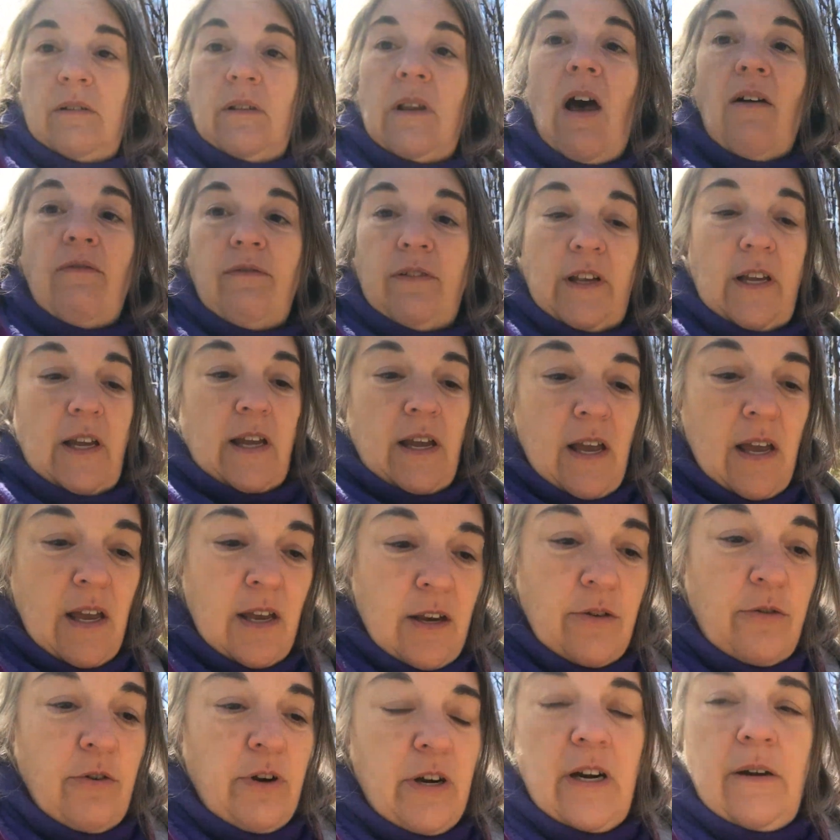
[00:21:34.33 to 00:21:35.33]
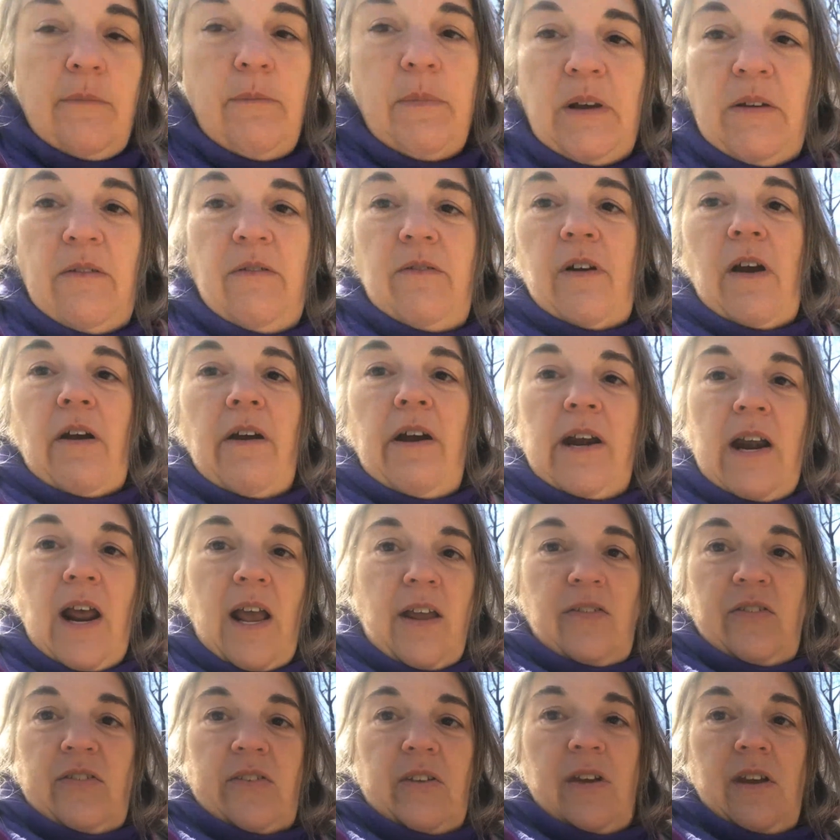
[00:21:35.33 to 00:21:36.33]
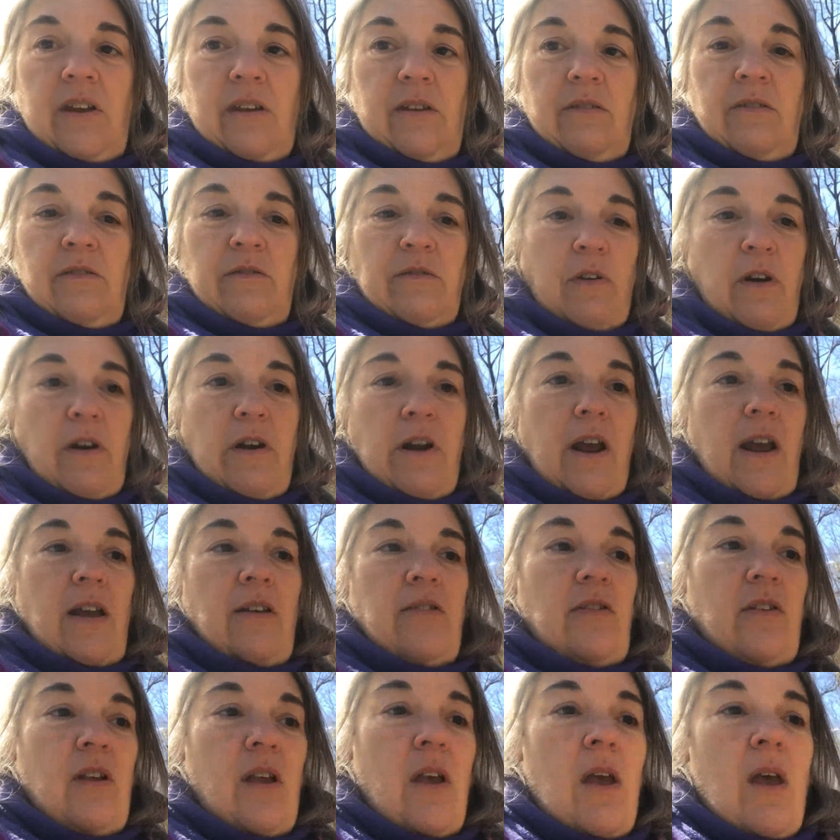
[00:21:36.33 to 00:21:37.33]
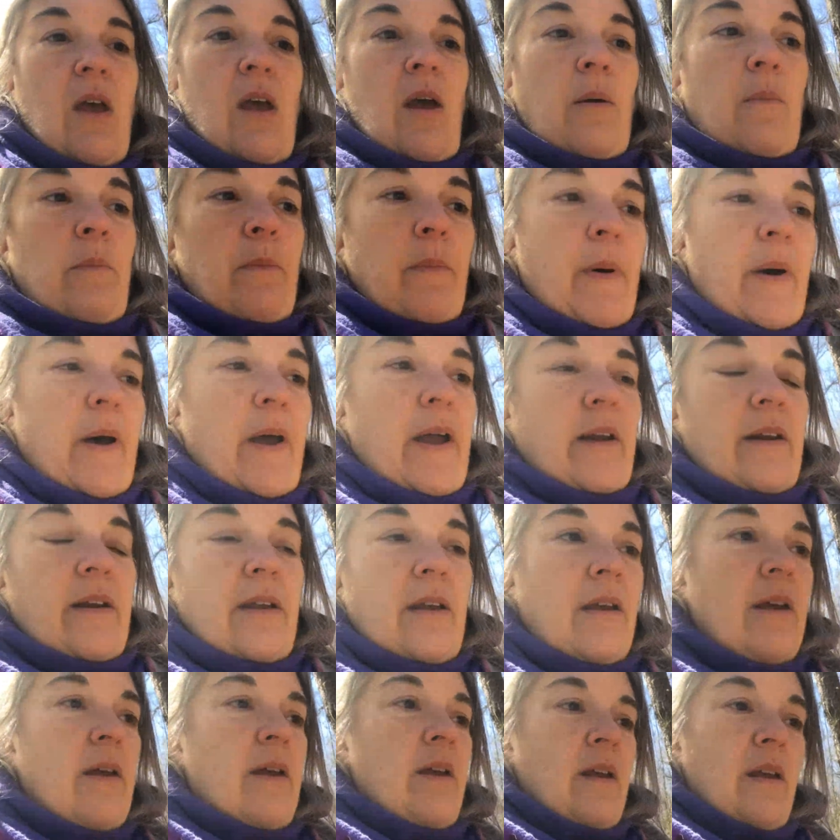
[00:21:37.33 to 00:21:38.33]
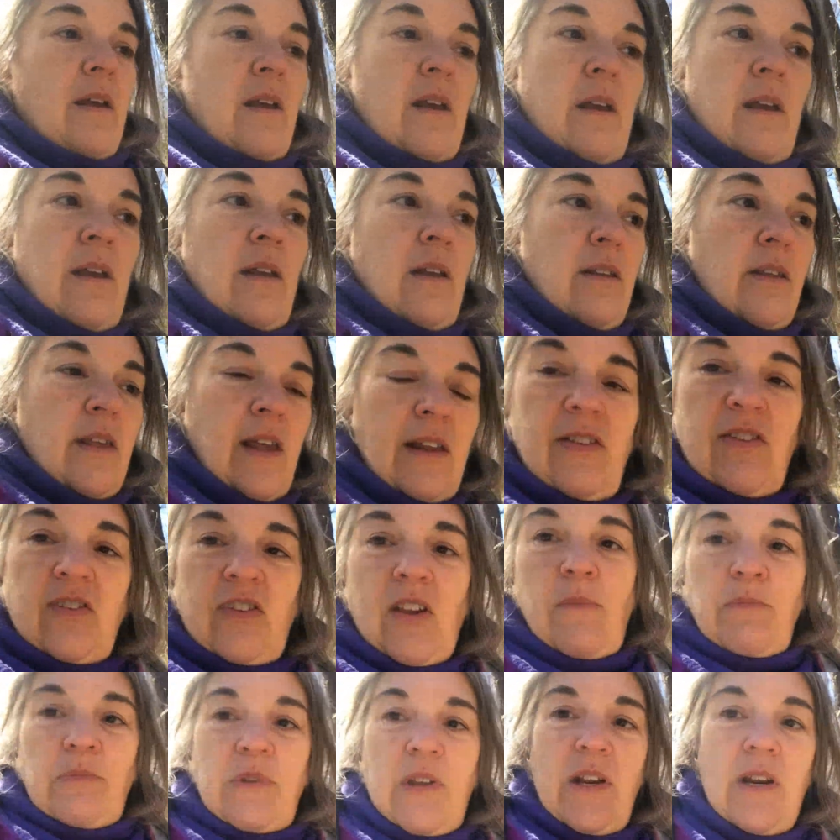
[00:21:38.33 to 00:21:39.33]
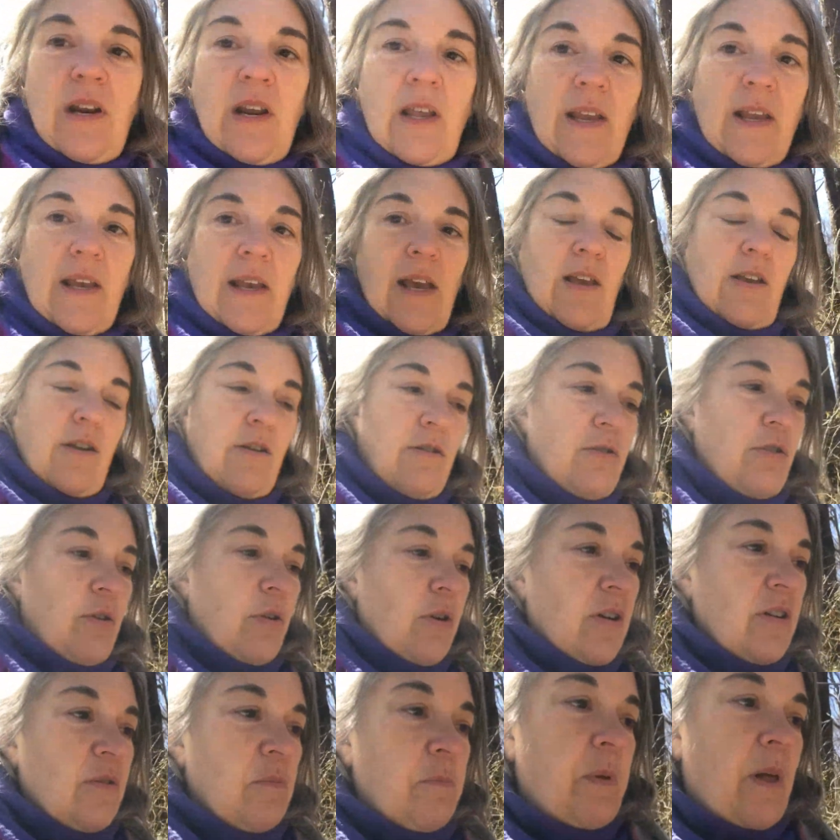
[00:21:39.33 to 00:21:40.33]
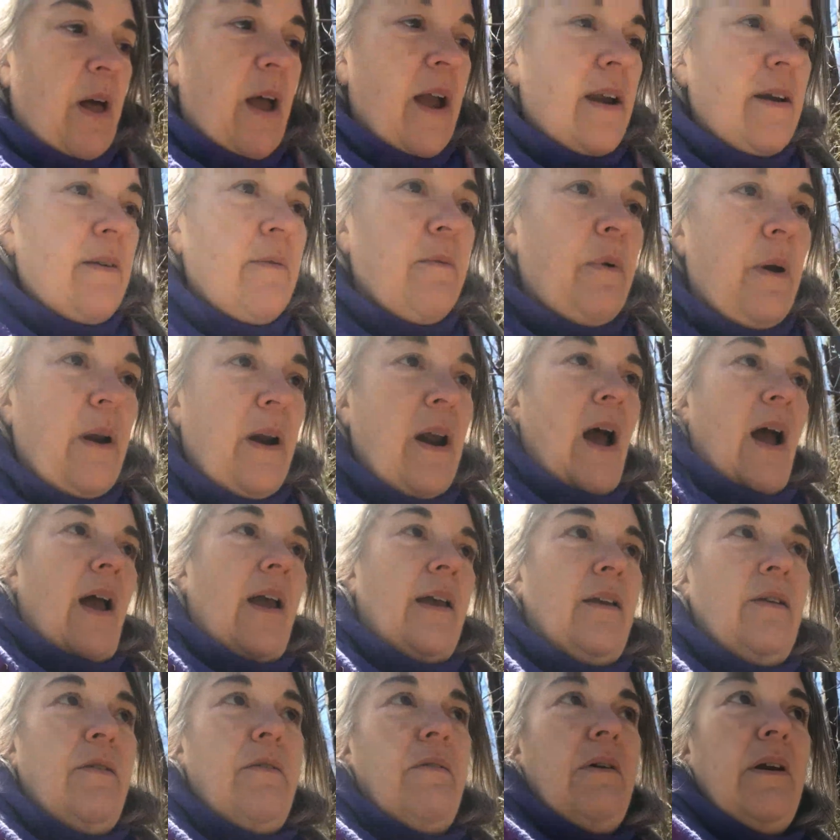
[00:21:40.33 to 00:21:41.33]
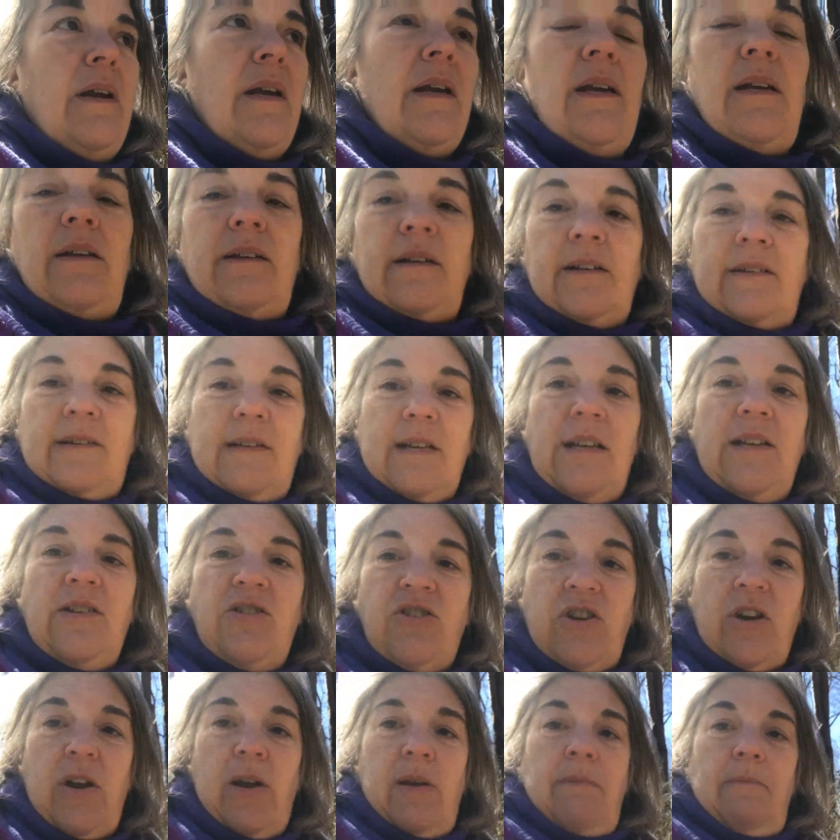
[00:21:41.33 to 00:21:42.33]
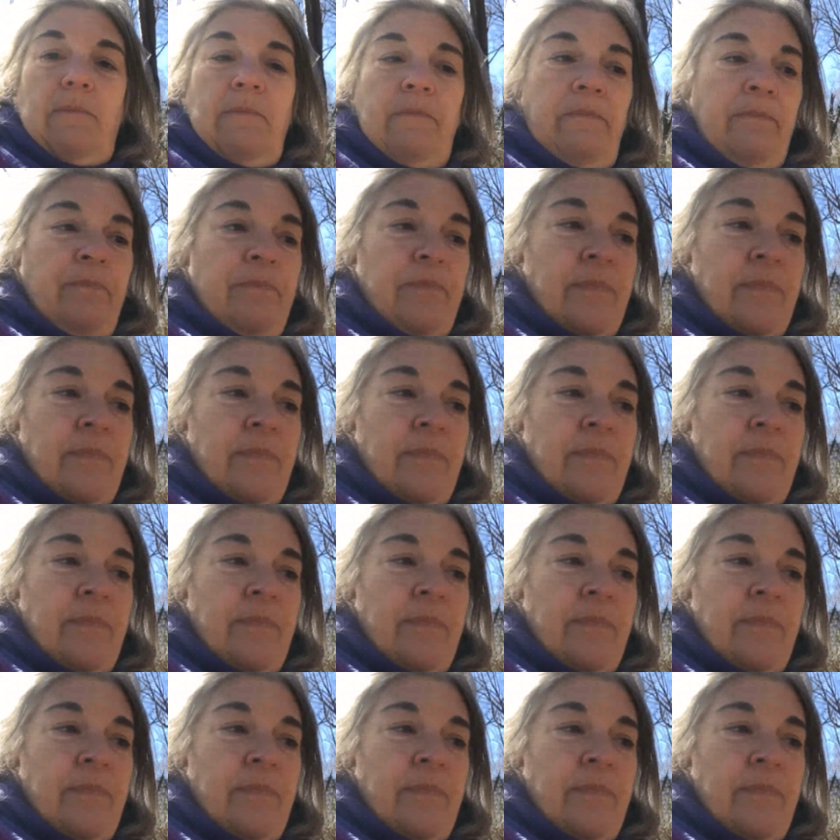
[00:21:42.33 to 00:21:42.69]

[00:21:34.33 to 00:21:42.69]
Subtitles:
lovely. Greeted me very nicely. Very nice. But that's something like, your dog is blind in one eye. You need to teach him